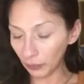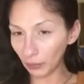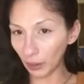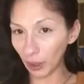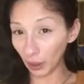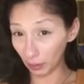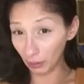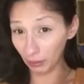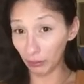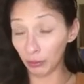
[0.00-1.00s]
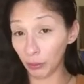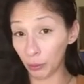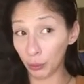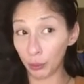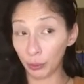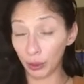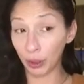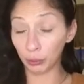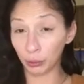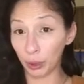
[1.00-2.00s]
and you
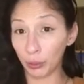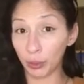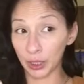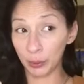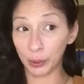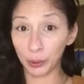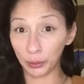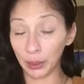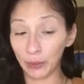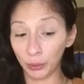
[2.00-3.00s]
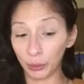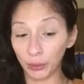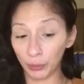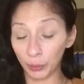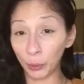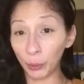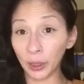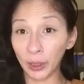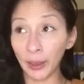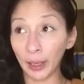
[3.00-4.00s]
grow on a spiritual level even more,
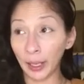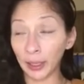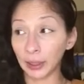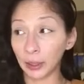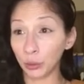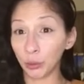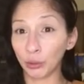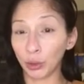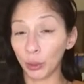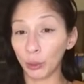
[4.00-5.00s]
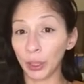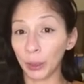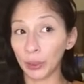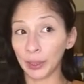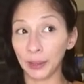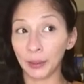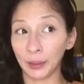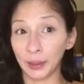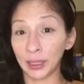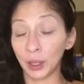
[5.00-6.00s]
and then you grow within
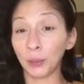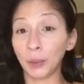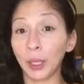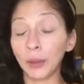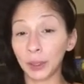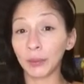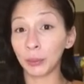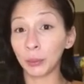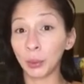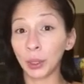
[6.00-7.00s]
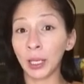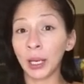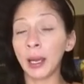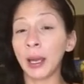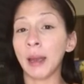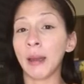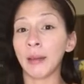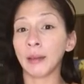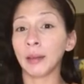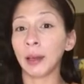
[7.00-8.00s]
self-love even more, and
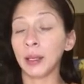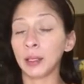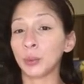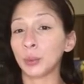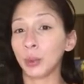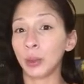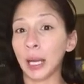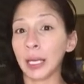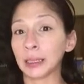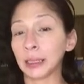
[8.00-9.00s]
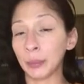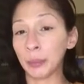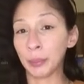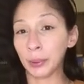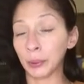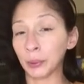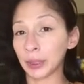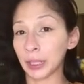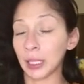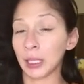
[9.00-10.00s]
hence will actually build
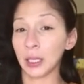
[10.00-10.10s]
and